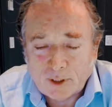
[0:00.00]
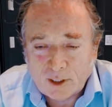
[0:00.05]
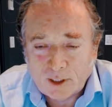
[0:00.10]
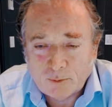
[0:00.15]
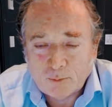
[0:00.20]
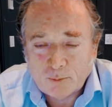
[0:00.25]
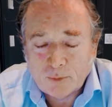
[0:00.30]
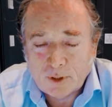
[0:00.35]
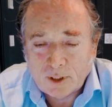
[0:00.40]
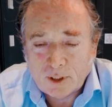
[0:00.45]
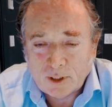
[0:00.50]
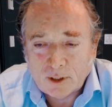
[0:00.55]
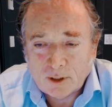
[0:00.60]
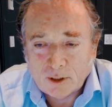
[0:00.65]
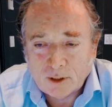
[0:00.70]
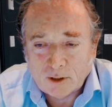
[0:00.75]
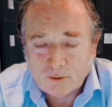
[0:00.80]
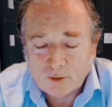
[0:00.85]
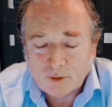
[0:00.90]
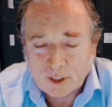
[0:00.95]
it
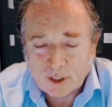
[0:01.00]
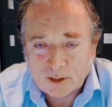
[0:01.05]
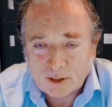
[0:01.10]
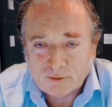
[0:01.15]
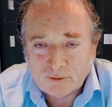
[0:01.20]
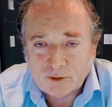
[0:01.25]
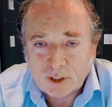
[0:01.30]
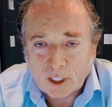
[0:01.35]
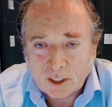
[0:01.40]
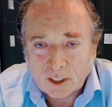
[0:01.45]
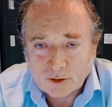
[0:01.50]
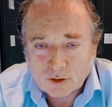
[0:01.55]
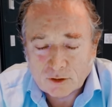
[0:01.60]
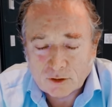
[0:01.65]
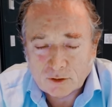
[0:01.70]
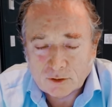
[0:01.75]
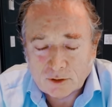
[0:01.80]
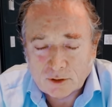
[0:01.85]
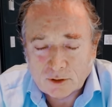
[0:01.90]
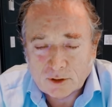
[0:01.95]
being a relatively
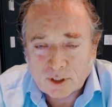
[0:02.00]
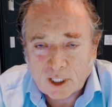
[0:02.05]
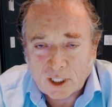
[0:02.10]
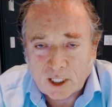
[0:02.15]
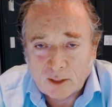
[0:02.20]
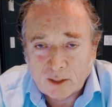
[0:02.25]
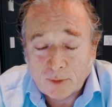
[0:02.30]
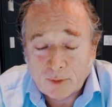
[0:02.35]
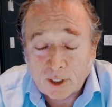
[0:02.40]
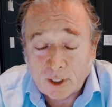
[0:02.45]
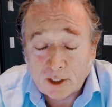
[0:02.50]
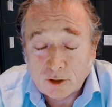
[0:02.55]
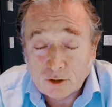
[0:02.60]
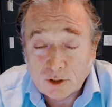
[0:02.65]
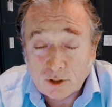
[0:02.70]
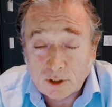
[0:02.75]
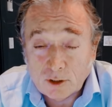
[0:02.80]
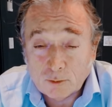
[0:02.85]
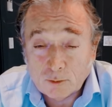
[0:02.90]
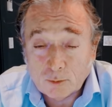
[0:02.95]
uncertain time and a
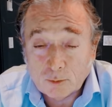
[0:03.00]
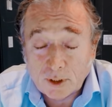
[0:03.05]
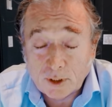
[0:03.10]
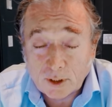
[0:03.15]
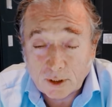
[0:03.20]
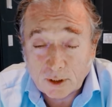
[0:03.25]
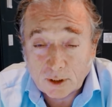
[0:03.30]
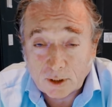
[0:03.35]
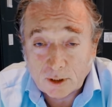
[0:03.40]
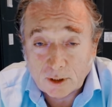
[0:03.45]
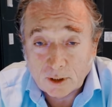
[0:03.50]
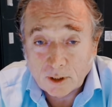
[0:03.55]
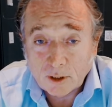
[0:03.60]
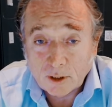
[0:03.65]
geopolitically